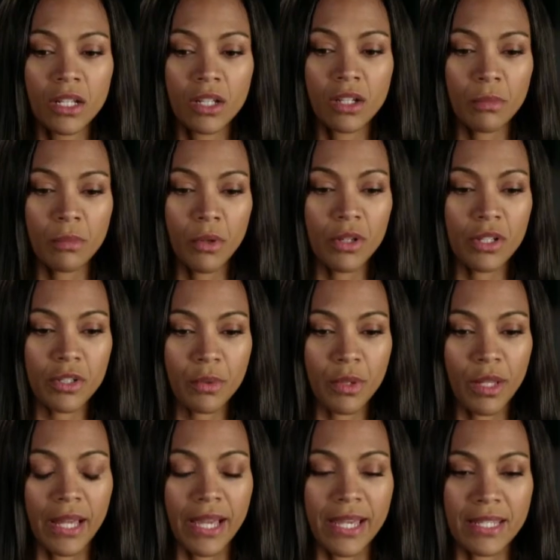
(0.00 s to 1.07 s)
Gamora is
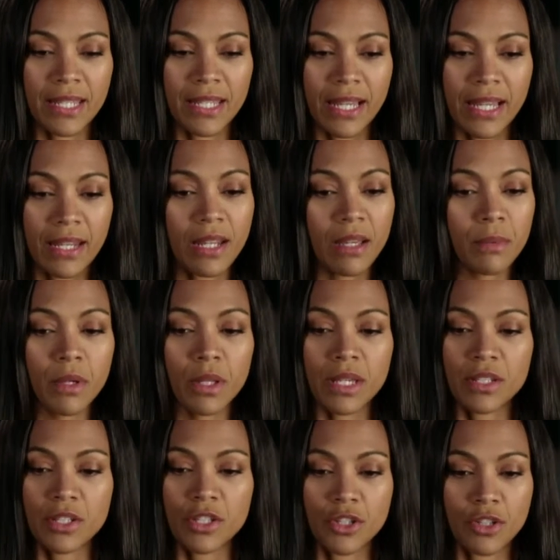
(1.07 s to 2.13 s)
realizing that
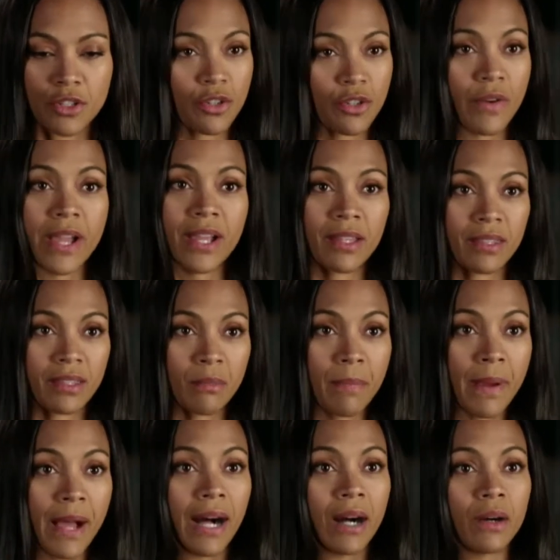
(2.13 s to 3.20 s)
Nebula's strength
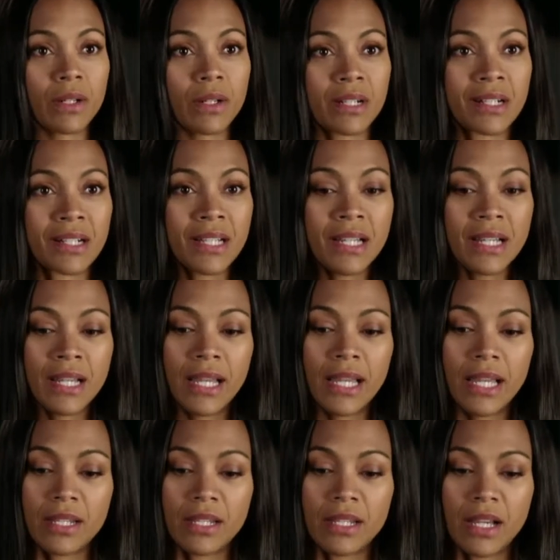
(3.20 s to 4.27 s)
and power
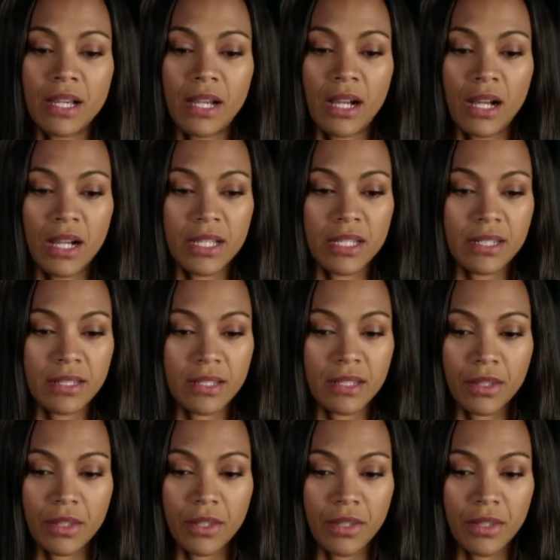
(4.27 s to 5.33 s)
and uh, is
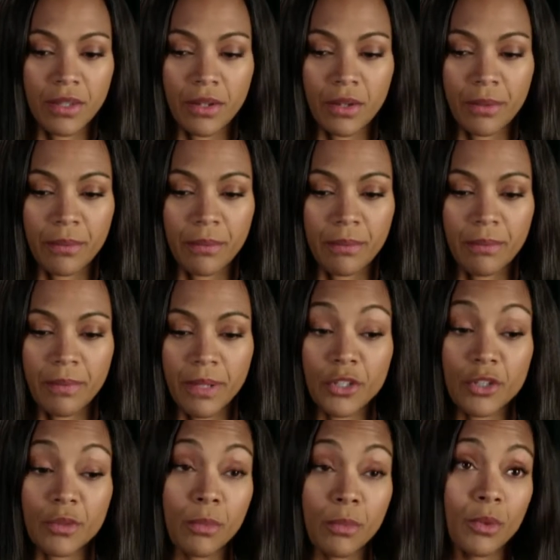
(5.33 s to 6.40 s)
they're
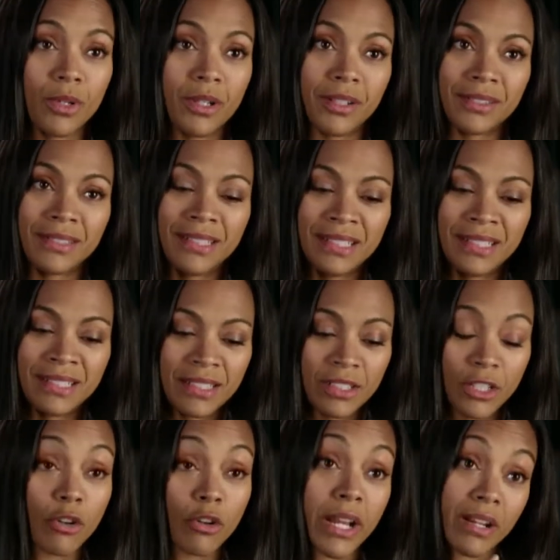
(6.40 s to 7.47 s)
much more
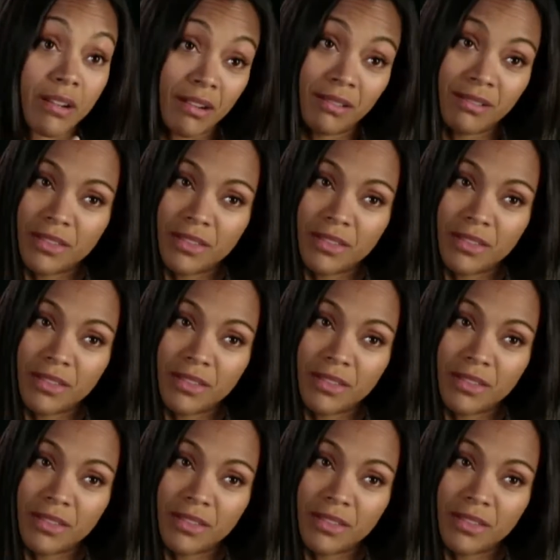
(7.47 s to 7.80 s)
greater.